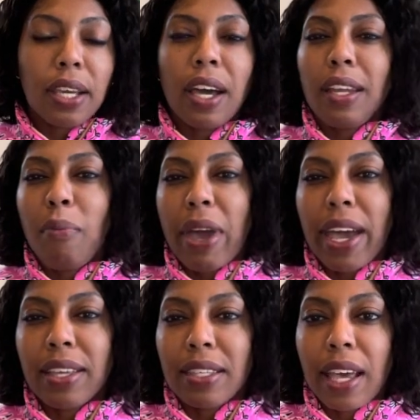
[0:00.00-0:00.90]
kind of
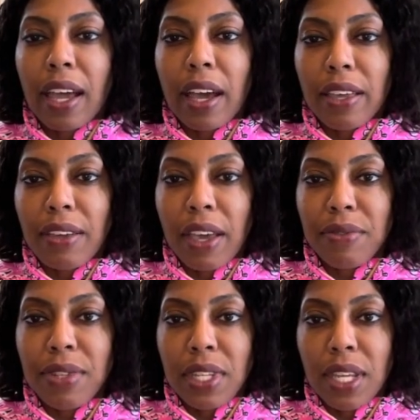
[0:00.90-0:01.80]
bags that I have
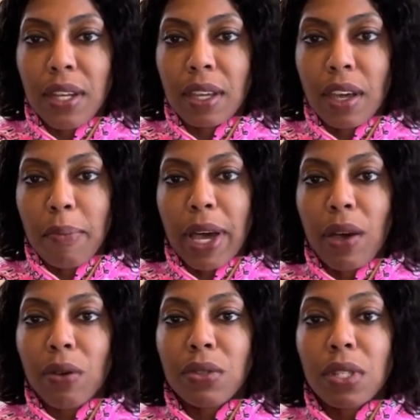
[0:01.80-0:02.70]
seen come
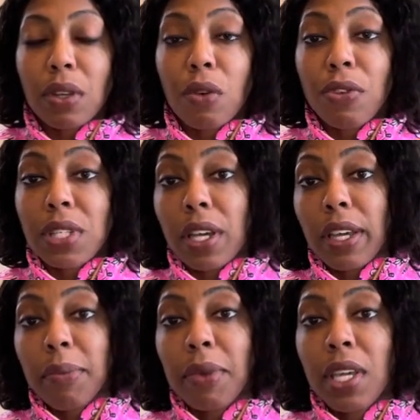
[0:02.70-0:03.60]
out over
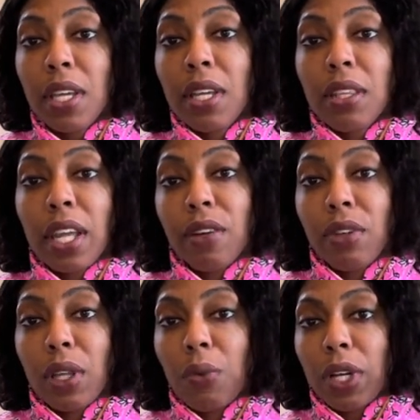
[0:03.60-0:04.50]
time that I
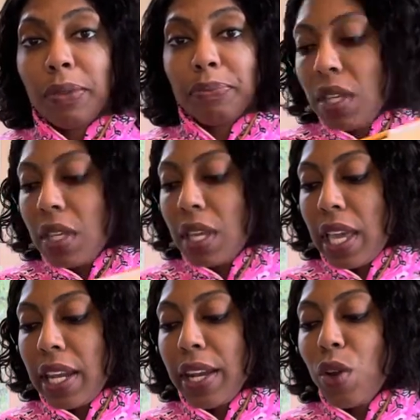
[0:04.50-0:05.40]
really want.
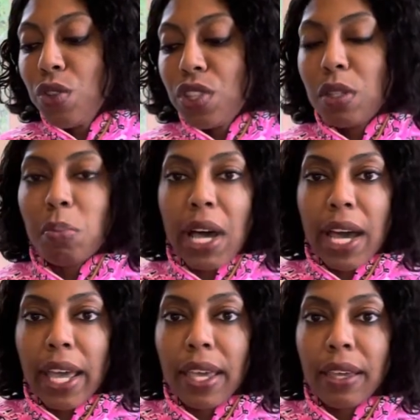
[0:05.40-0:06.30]
And I don't just
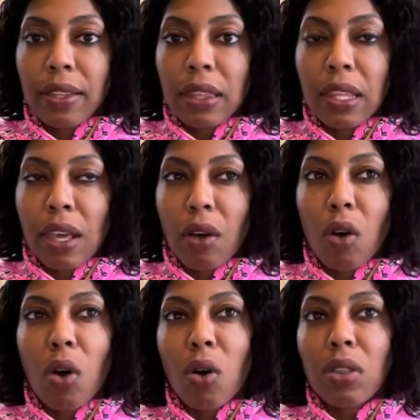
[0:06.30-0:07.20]
buy
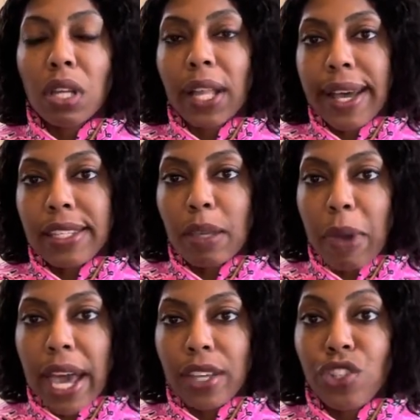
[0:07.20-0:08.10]
all the classic
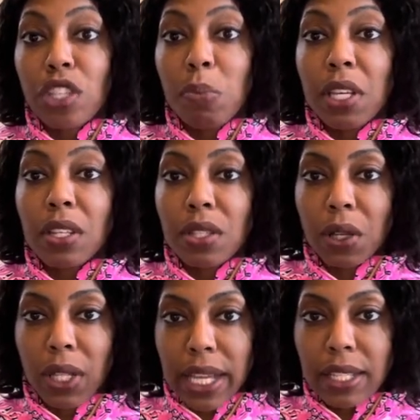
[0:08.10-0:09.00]
bags just because they're
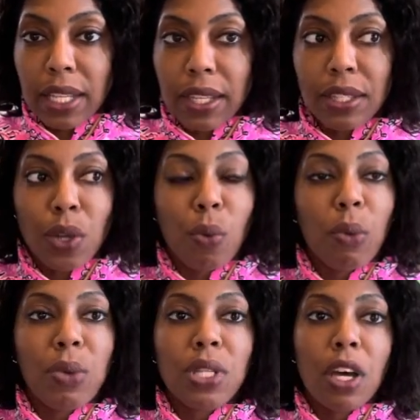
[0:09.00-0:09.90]
classic. So when
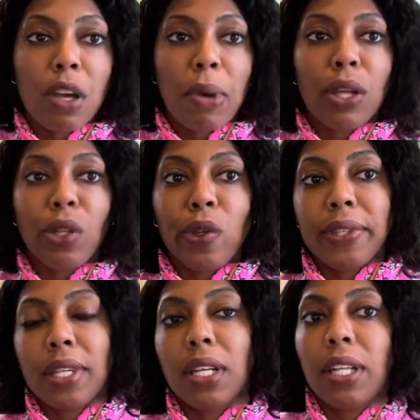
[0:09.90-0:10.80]
we talk about Louis
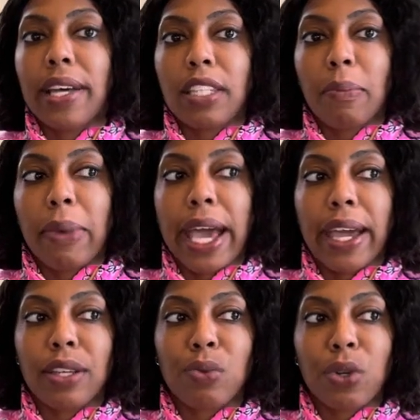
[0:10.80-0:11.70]
Vuitton classic
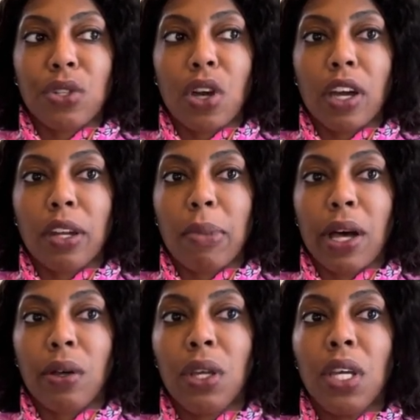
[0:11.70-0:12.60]
bags, we're talking
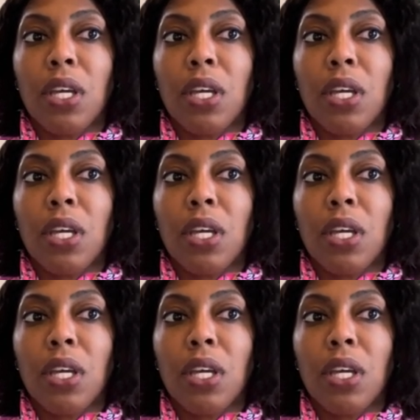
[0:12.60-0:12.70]
about